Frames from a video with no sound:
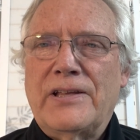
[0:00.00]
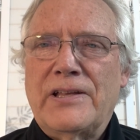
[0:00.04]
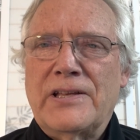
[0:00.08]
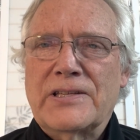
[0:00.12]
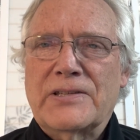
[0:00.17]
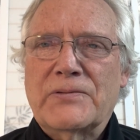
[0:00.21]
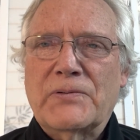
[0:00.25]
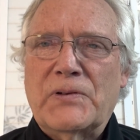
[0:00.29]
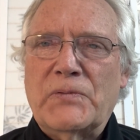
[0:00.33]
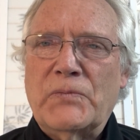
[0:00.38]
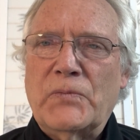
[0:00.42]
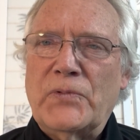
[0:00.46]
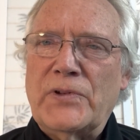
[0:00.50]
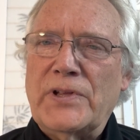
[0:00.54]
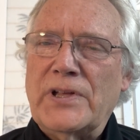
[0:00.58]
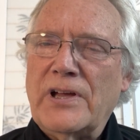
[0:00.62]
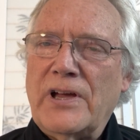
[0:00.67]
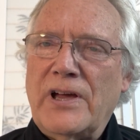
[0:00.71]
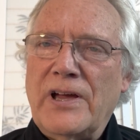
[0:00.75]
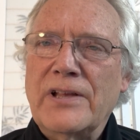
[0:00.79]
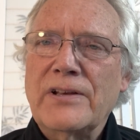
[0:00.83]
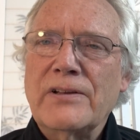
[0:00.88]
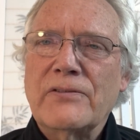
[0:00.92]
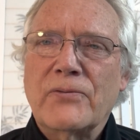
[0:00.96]
is when we
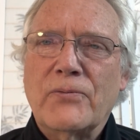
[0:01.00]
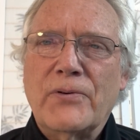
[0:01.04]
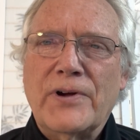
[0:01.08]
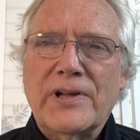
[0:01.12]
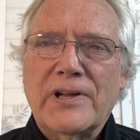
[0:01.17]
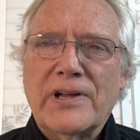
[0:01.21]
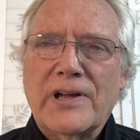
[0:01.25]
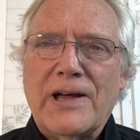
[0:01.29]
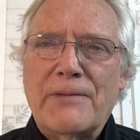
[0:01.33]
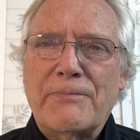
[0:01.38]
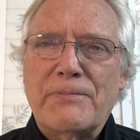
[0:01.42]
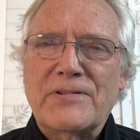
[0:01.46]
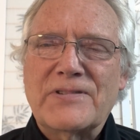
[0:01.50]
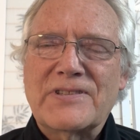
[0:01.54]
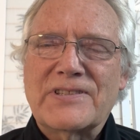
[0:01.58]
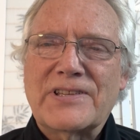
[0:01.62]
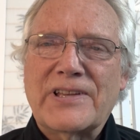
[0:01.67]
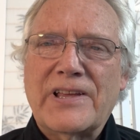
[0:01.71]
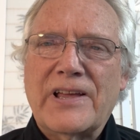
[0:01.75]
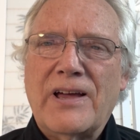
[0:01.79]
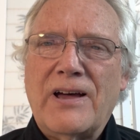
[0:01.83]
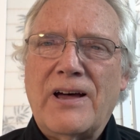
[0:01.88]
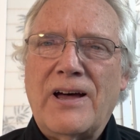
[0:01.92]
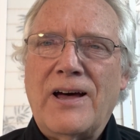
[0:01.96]
kind of wake up and
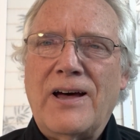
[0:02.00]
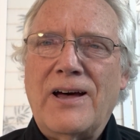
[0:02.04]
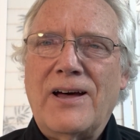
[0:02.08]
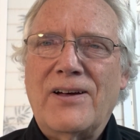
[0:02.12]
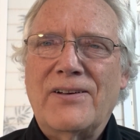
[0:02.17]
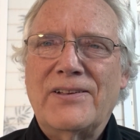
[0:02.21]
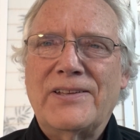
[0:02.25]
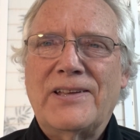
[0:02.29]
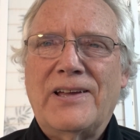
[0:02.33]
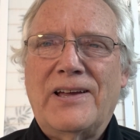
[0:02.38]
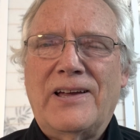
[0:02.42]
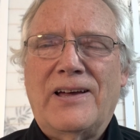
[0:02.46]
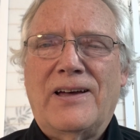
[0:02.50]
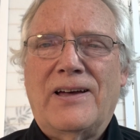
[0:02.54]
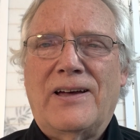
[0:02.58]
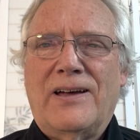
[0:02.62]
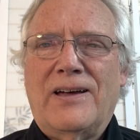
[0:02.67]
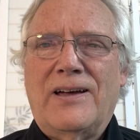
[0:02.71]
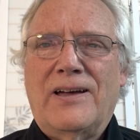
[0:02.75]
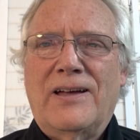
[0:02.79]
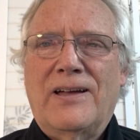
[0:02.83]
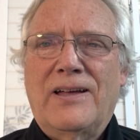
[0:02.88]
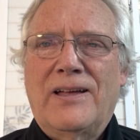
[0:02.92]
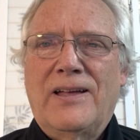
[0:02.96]
say, yeah,